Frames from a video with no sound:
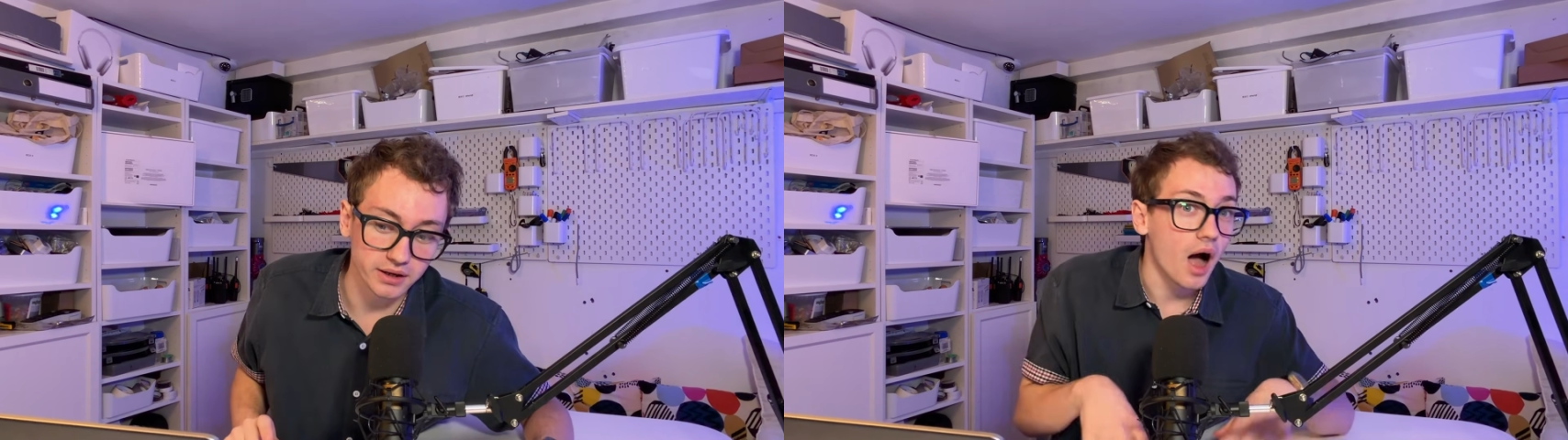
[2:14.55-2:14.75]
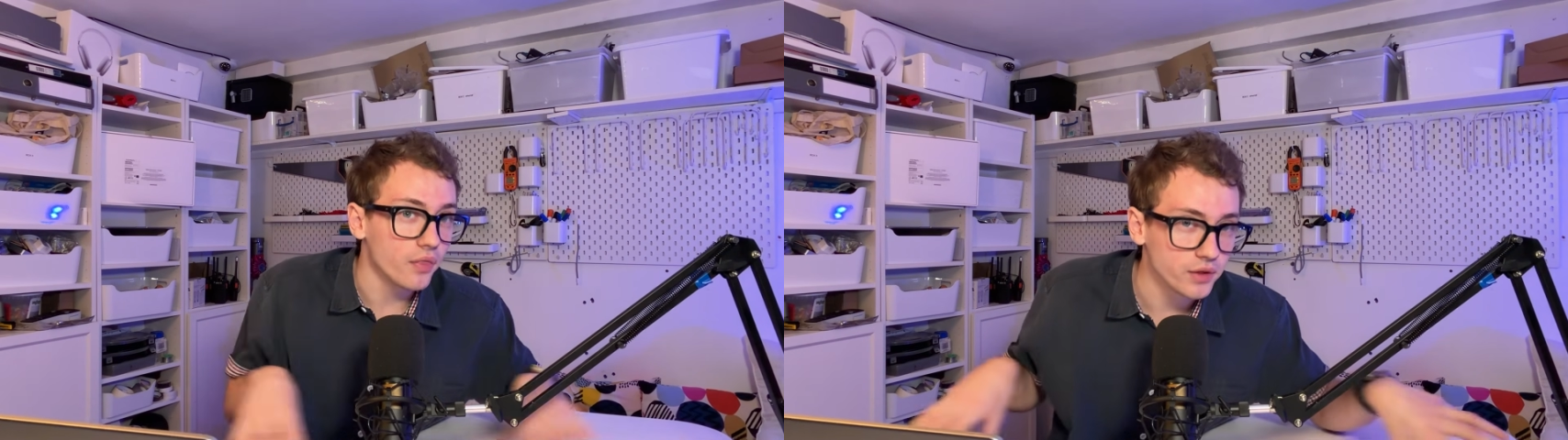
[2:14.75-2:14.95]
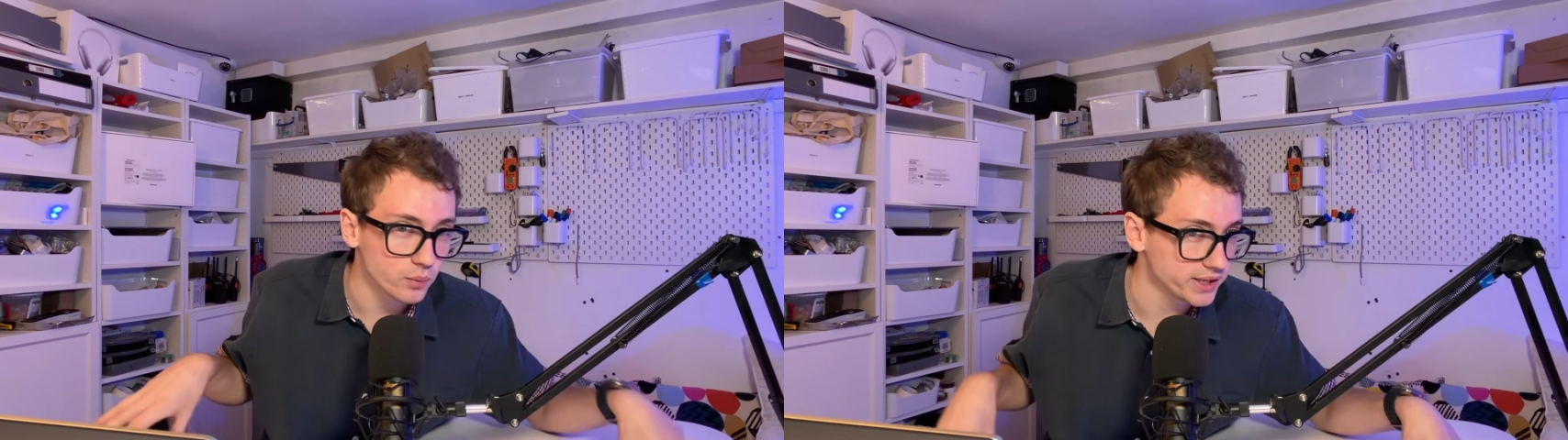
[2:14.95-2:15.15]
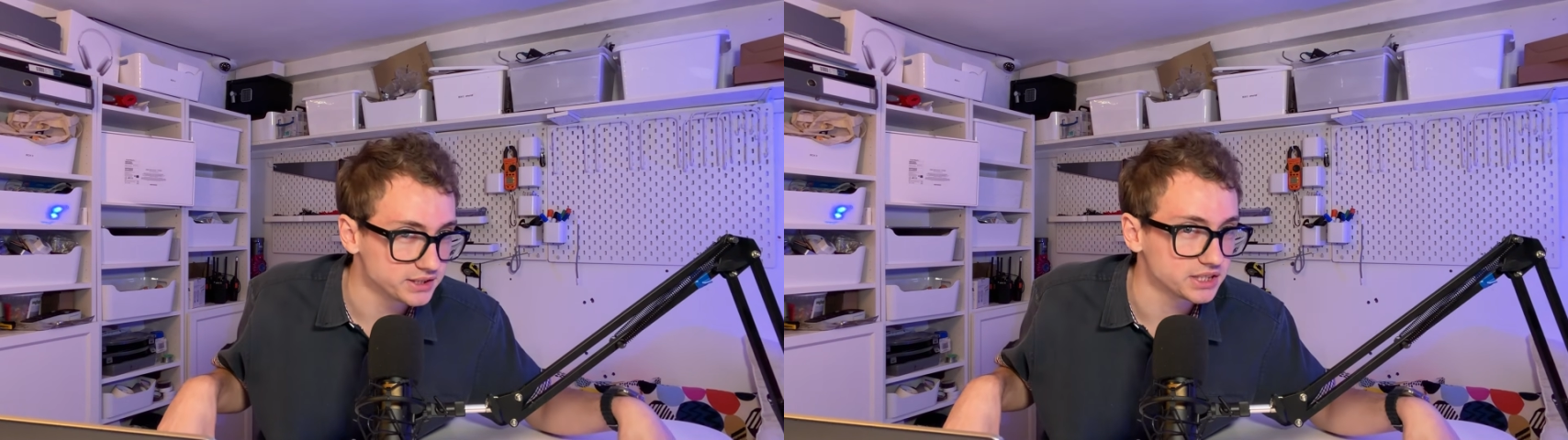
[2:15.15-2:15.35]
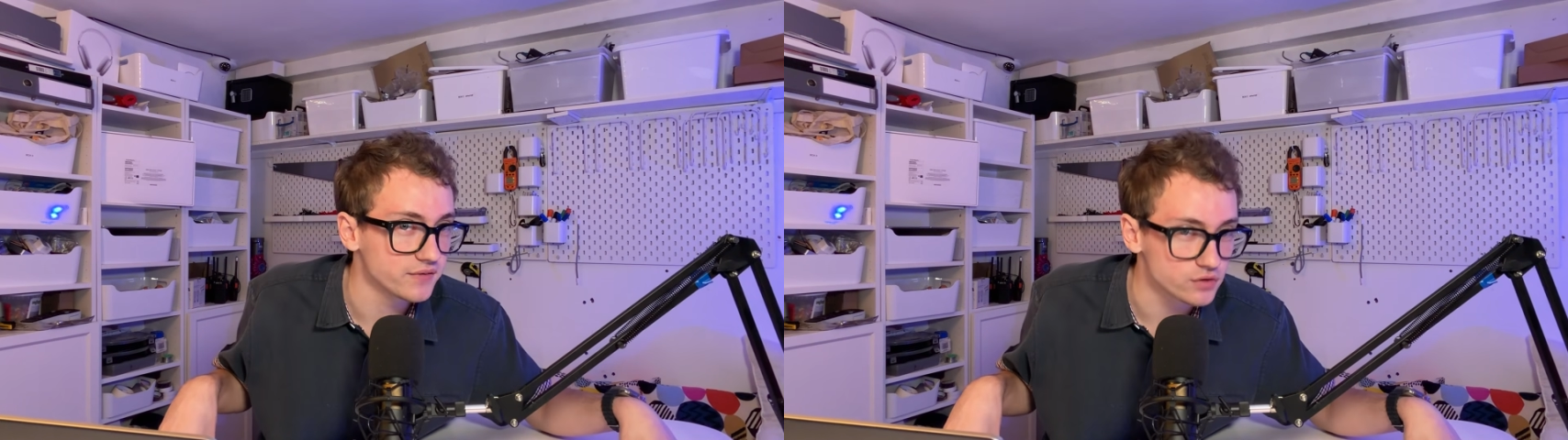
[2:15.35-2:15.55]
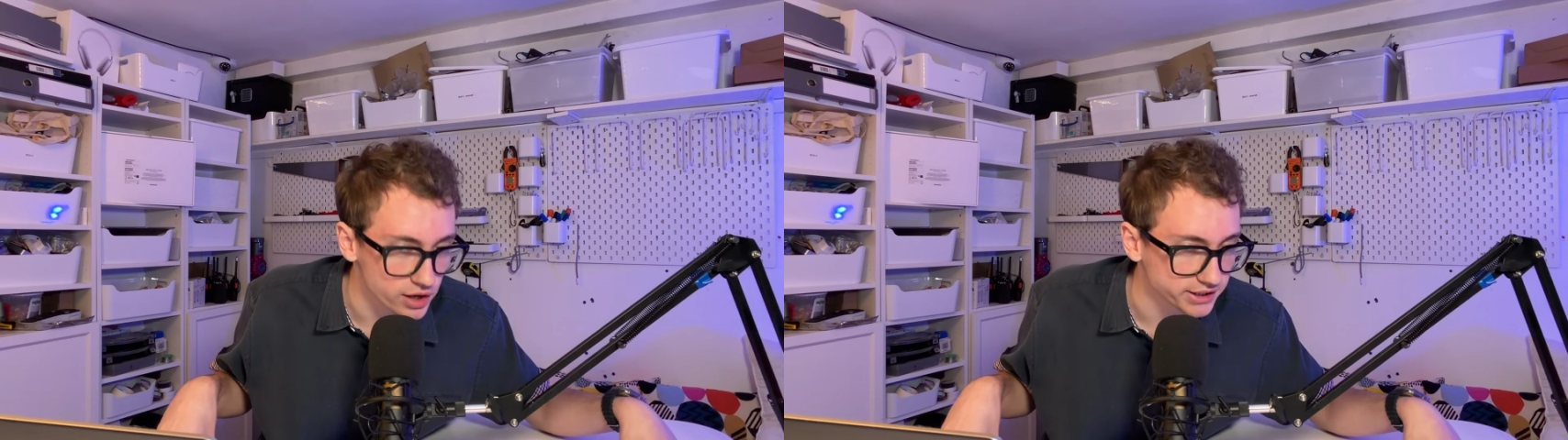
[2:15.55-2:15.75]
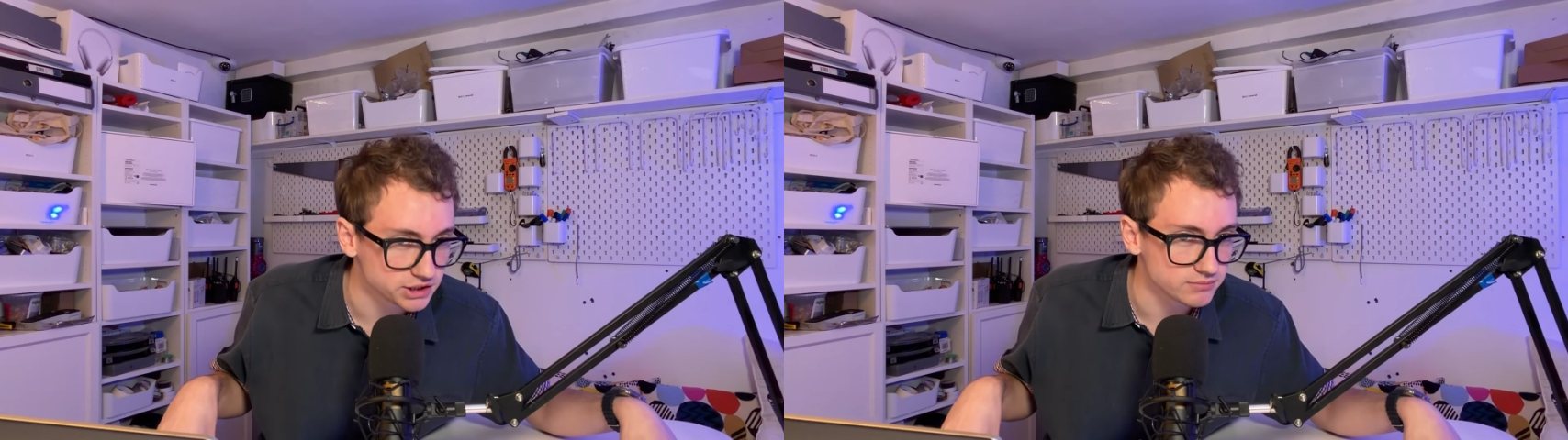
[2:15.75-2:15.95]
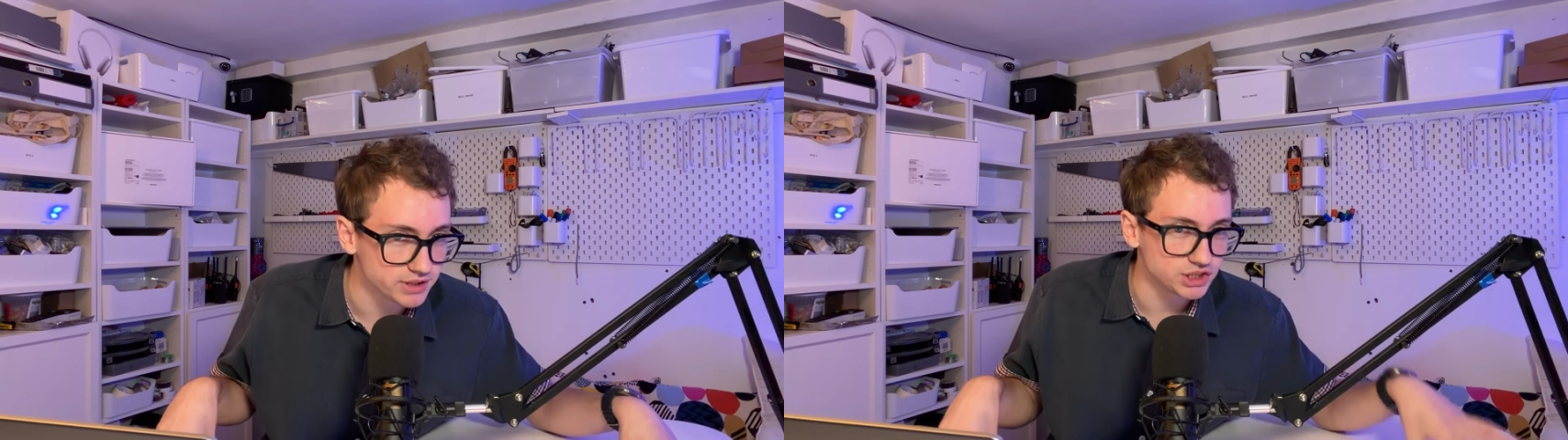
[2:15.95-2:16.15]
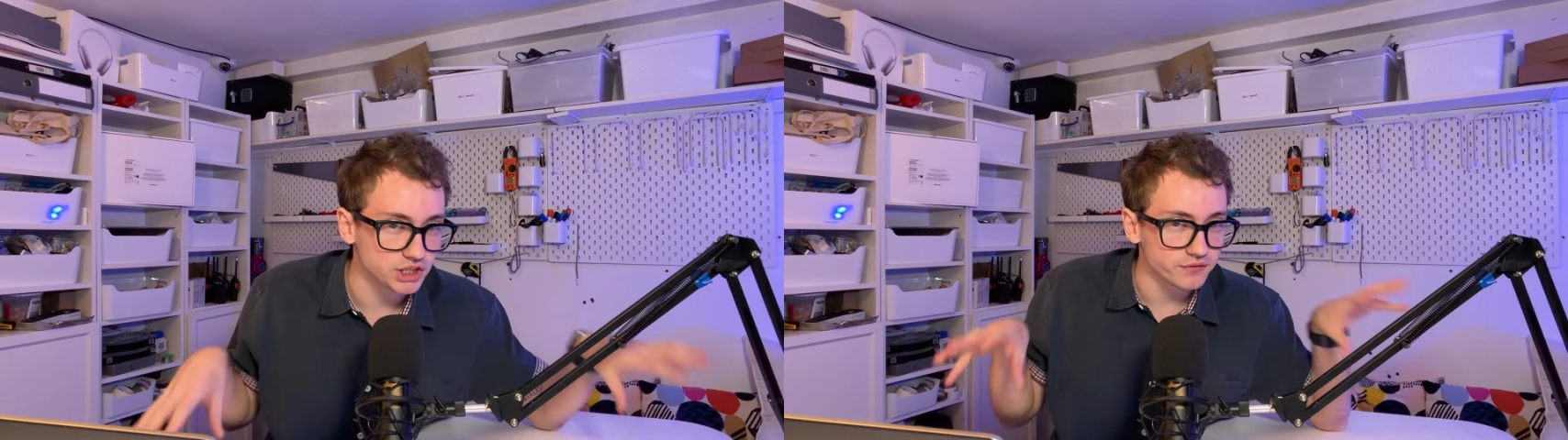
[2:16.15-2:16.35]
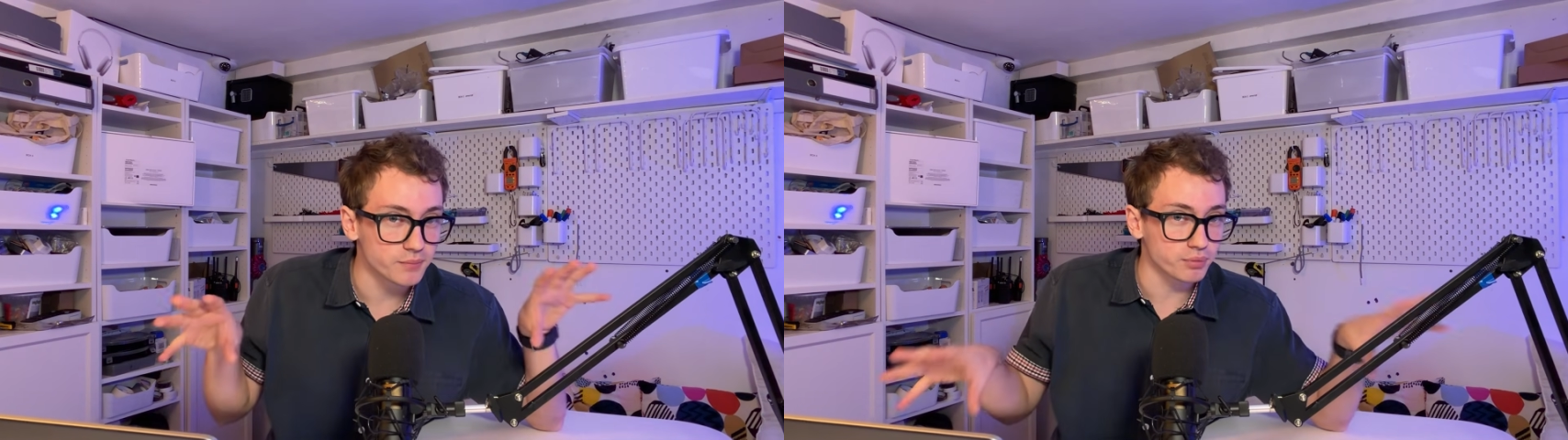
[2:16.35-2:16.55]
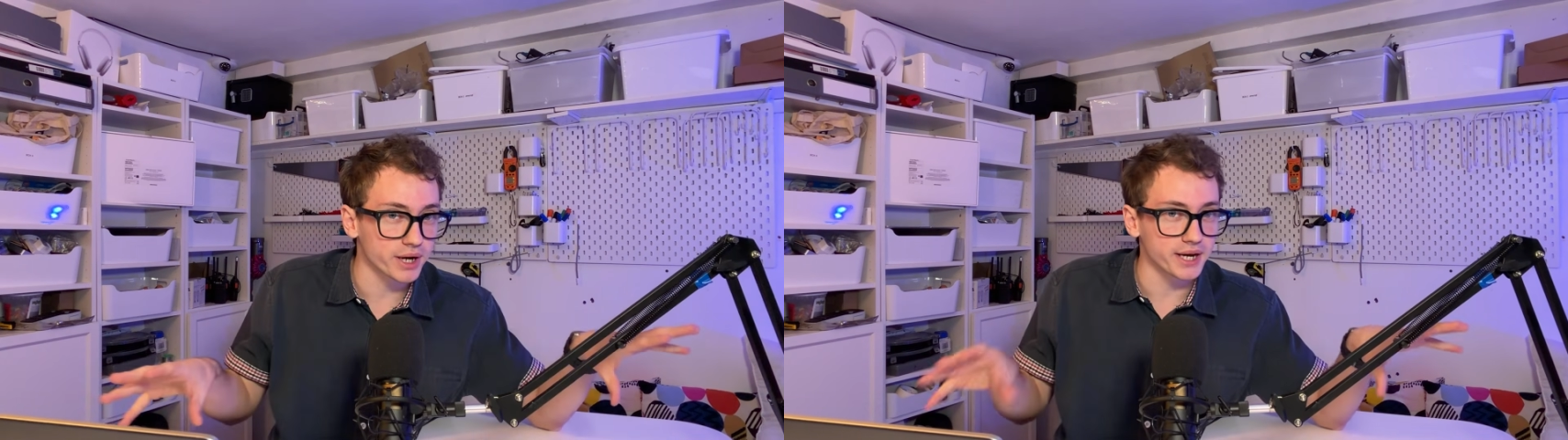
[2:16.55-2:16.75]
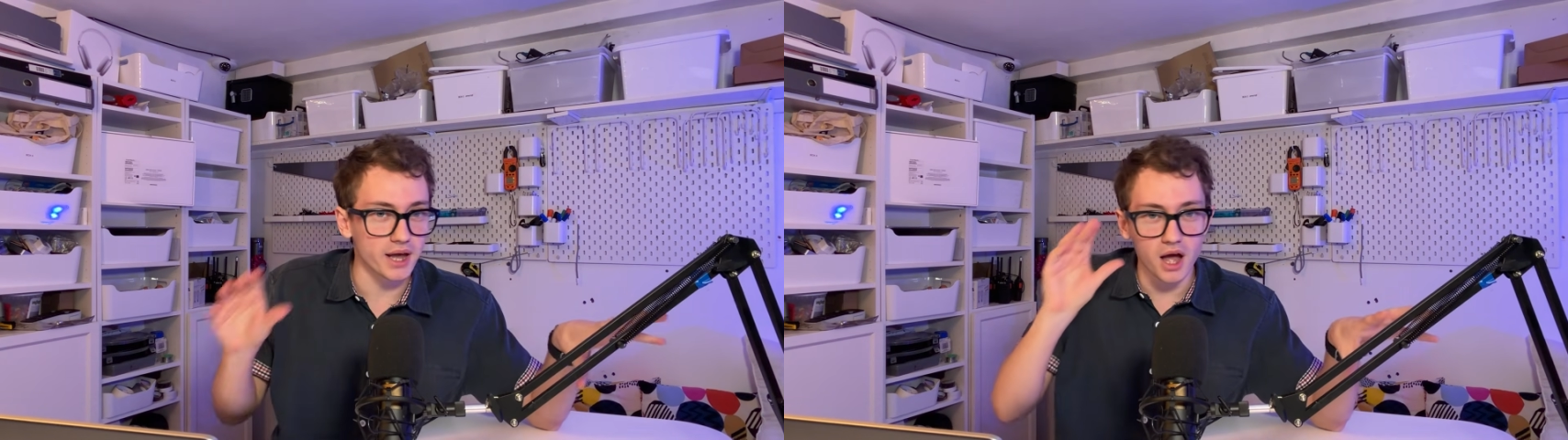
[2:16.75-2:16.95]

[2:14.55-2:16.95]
I think we need to give credit to Mitchi for bringing it